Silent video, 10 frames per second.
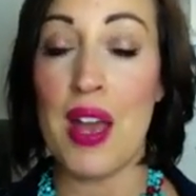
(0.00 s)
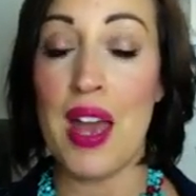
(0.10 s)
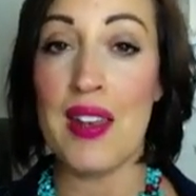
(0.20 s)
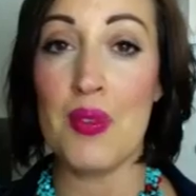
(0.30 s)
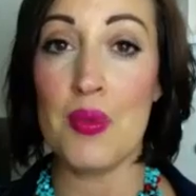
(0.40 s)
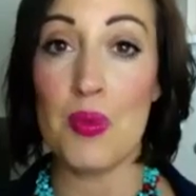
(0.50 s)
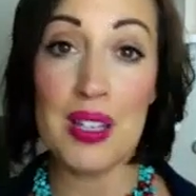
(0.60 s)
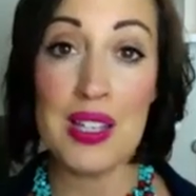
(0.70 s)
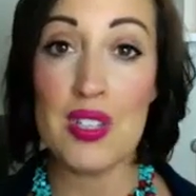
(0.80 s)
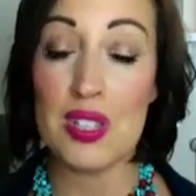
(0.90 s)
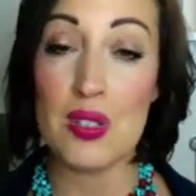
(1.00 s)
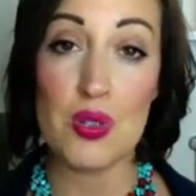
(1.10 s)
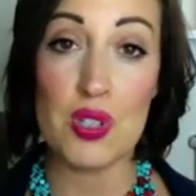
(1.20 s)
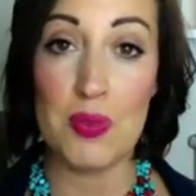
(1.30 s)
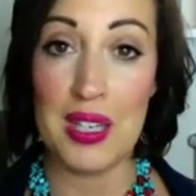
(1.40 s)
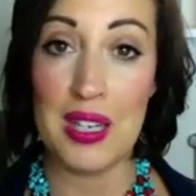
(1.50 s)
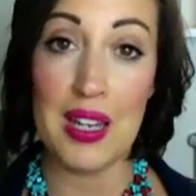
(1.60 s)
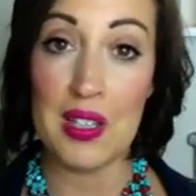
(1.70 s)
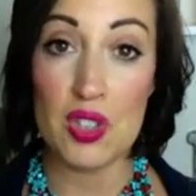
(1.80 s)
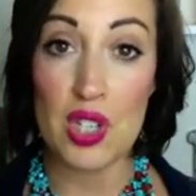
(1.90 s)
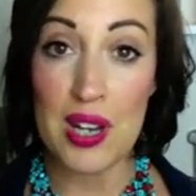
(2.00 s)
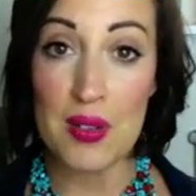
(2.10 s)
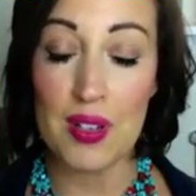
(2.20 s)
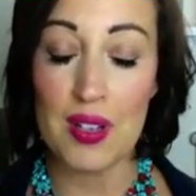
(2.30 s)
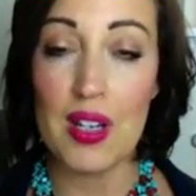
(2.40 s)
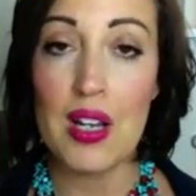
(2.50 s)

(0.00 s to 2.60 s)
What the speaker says: and really just social media in general,